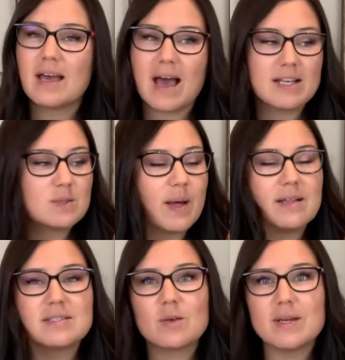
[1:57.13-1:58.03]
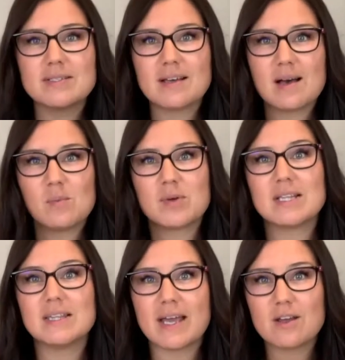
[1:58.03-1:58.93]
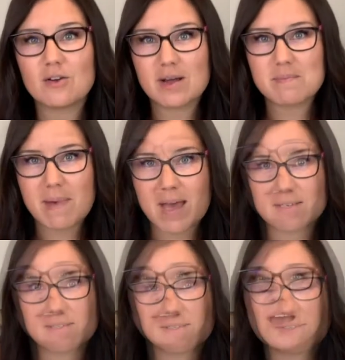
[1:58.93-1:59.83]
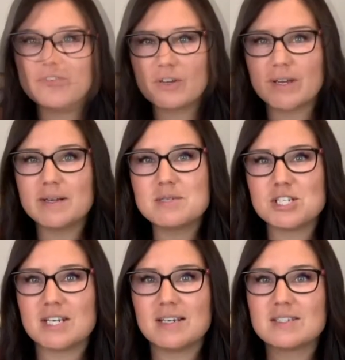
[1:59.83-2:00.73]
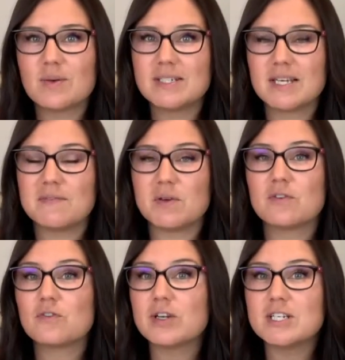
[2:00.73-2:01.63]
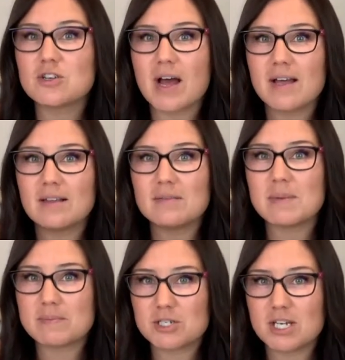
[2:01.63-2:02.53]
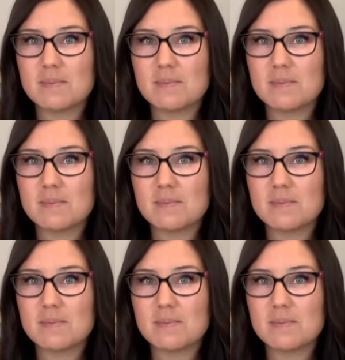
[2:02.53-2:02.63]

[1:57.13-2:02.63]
As well, it's going to come with a light grip mat. Every Cricut machine is going to give you a free trial membership